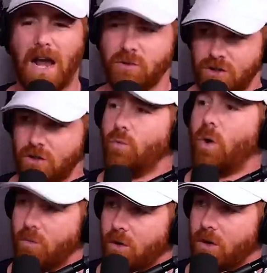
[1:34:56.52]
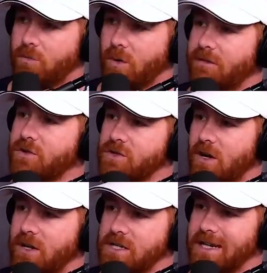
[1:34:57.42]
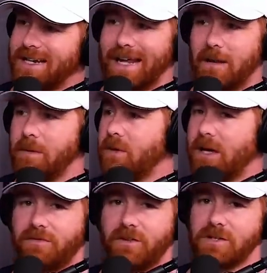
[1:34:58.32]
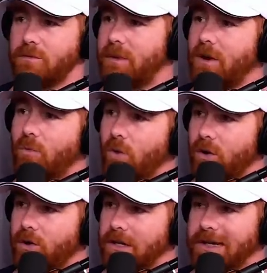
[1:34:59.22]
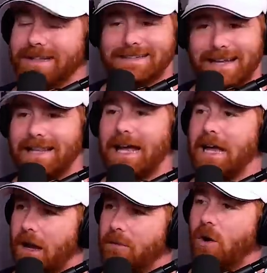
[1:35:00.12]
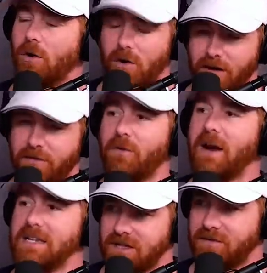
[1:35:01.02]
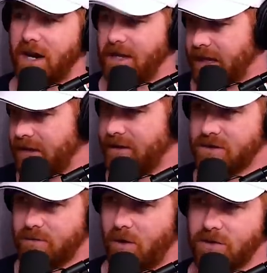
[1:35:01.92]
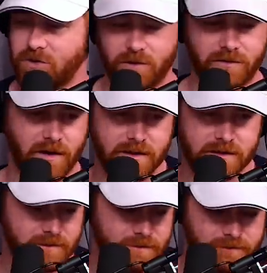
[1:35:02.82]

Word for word: word. I used to do one word when I first started this, and then people get flustered by a word. Then I, okay. I, I would go, okay, a phrase is fine then, a small, a short phrase.